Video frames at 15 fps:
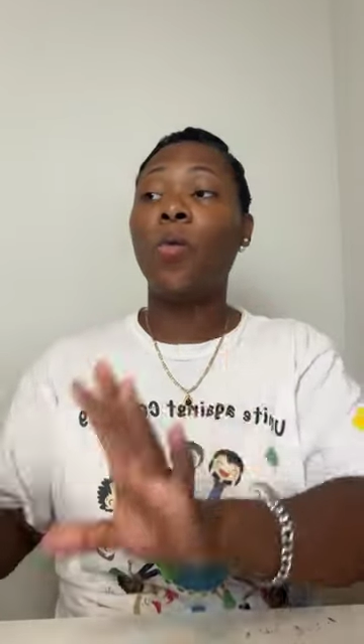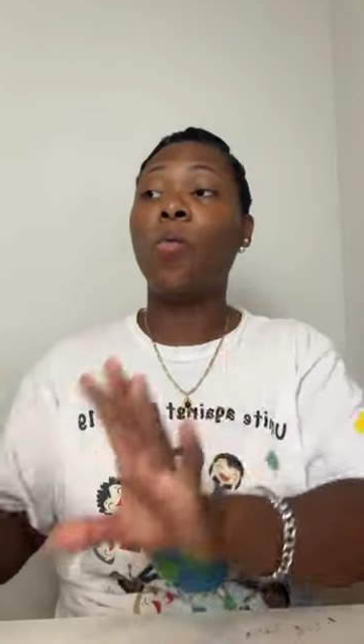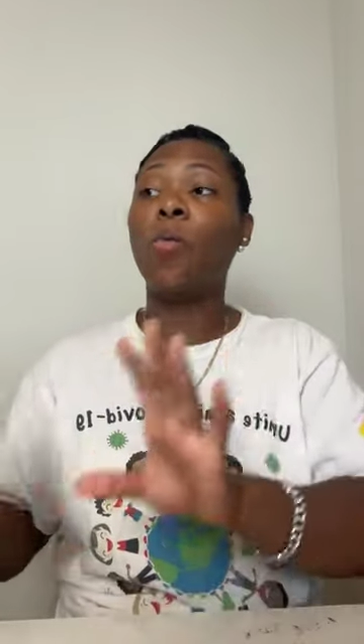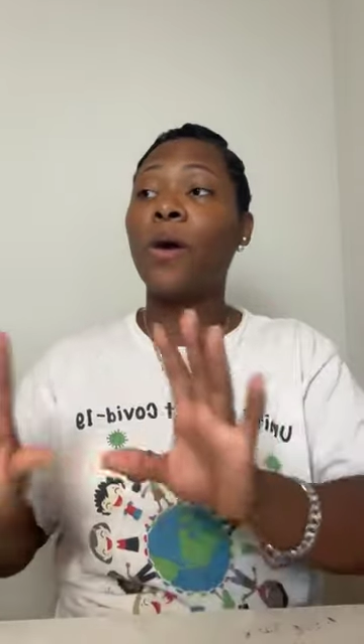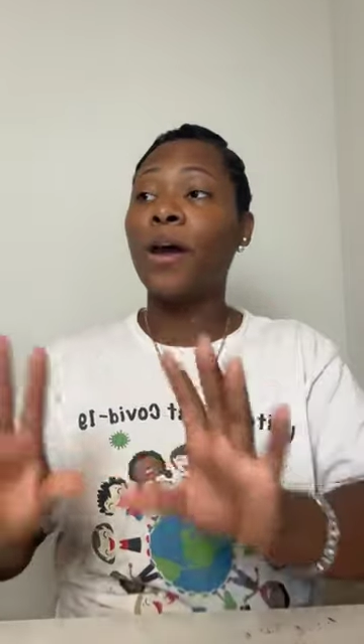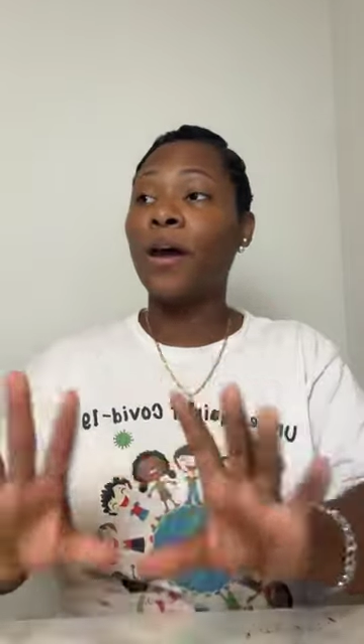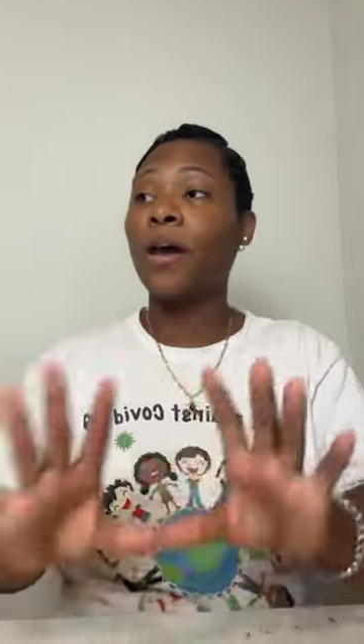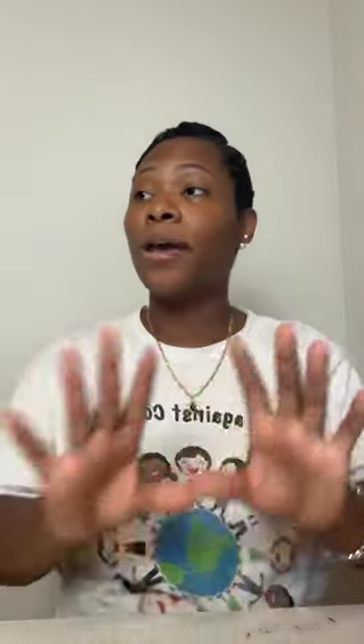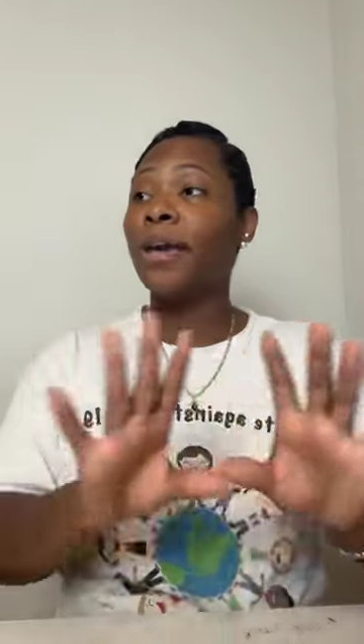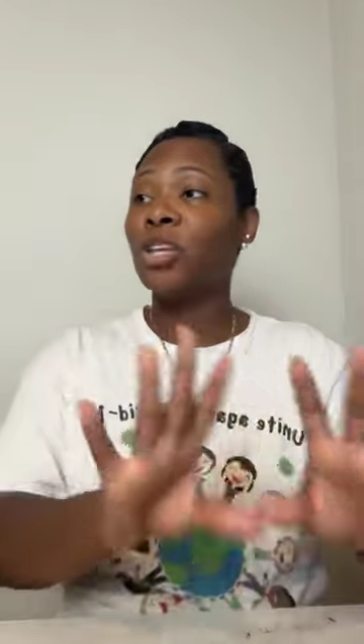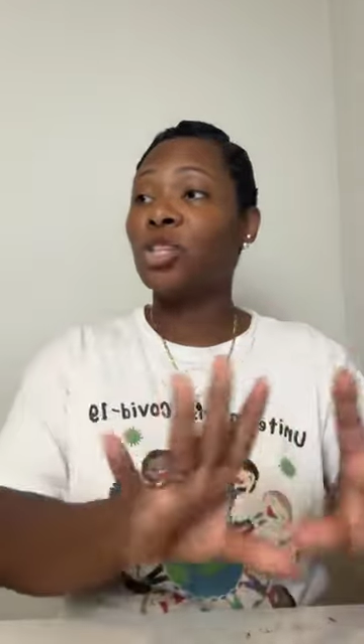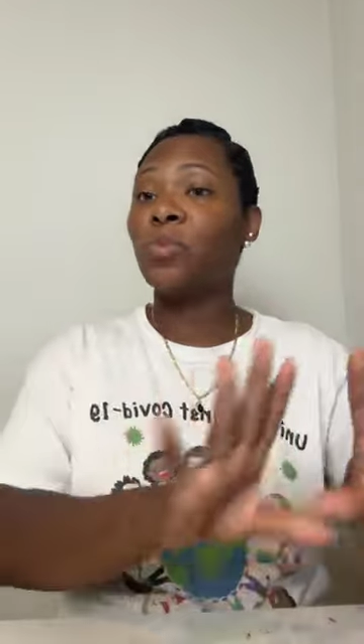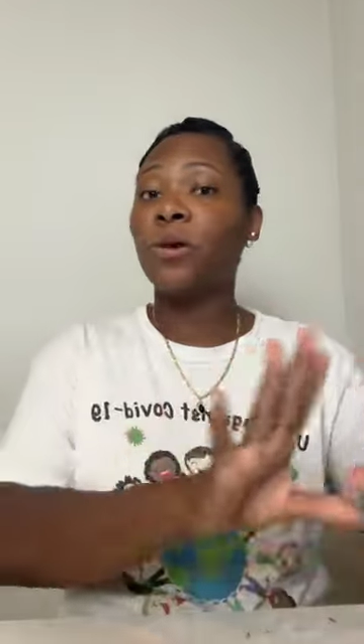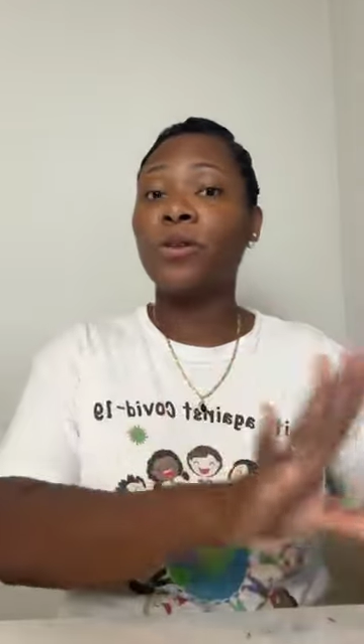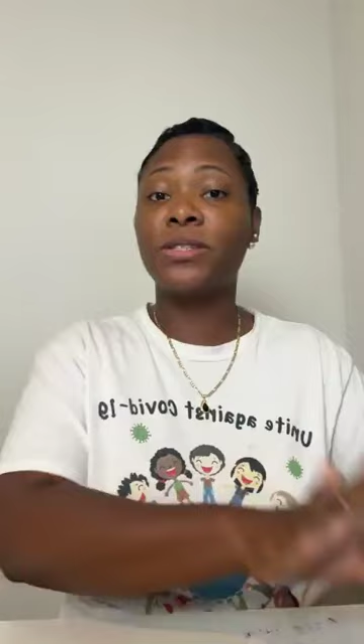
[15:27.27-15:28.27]
where
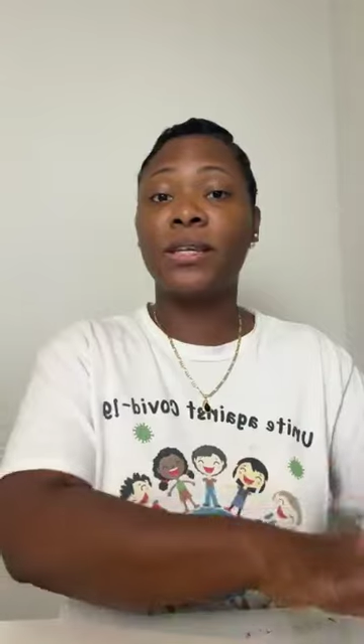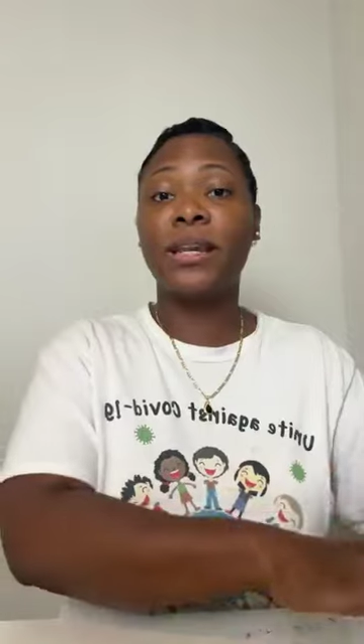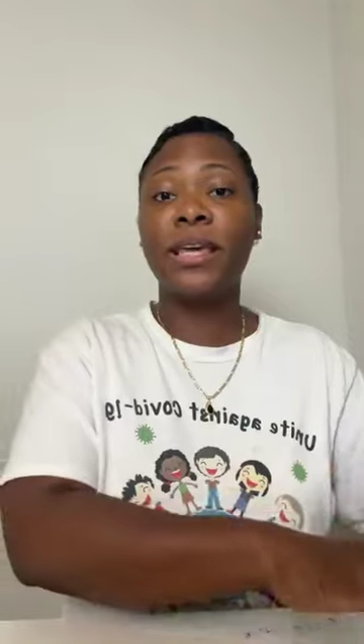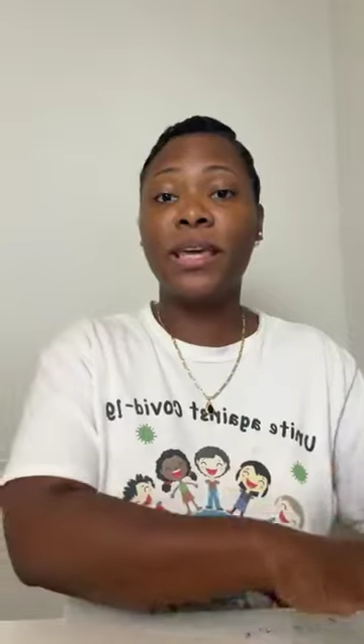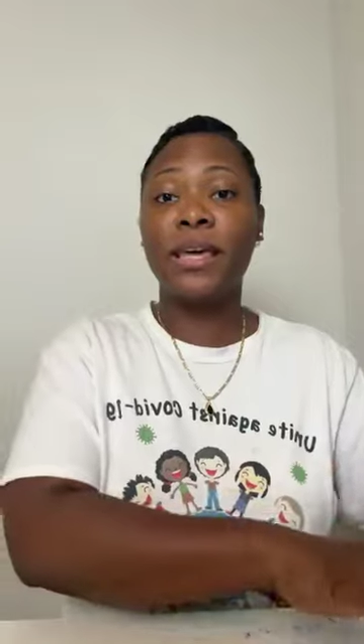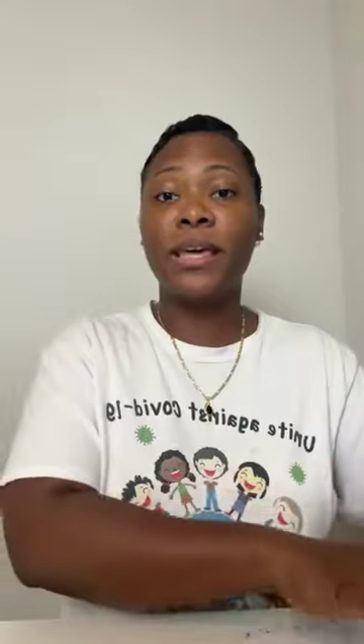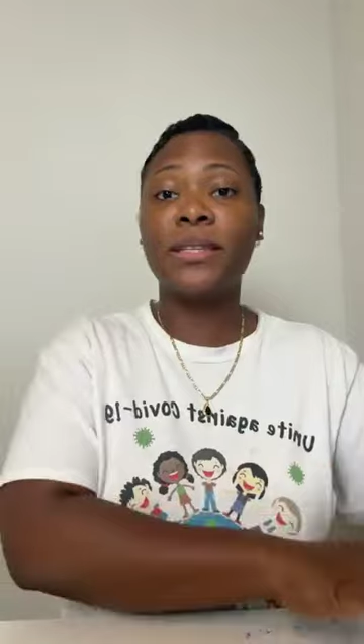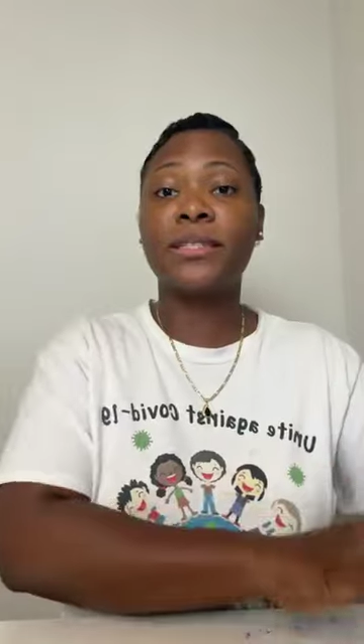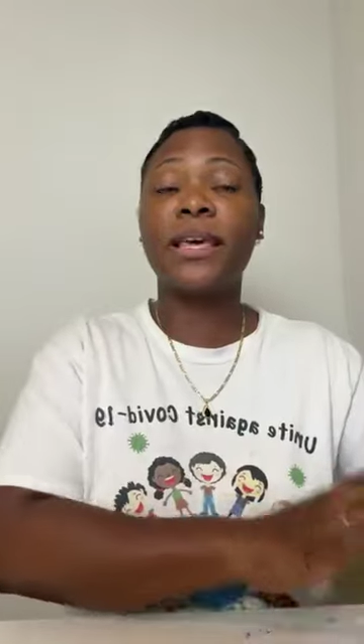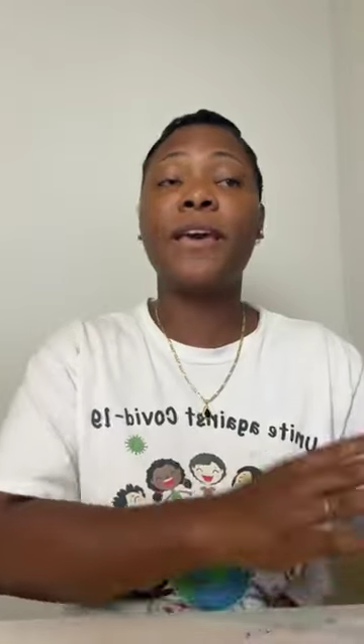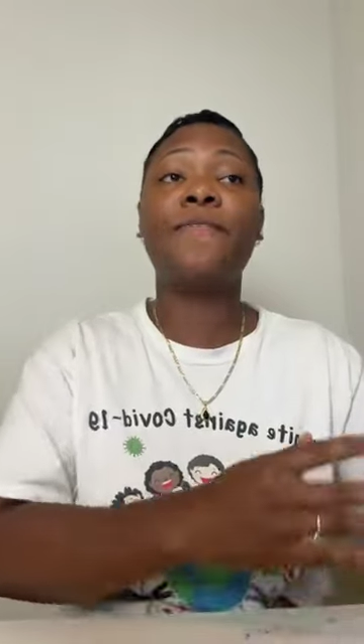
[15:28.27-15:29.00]
each person is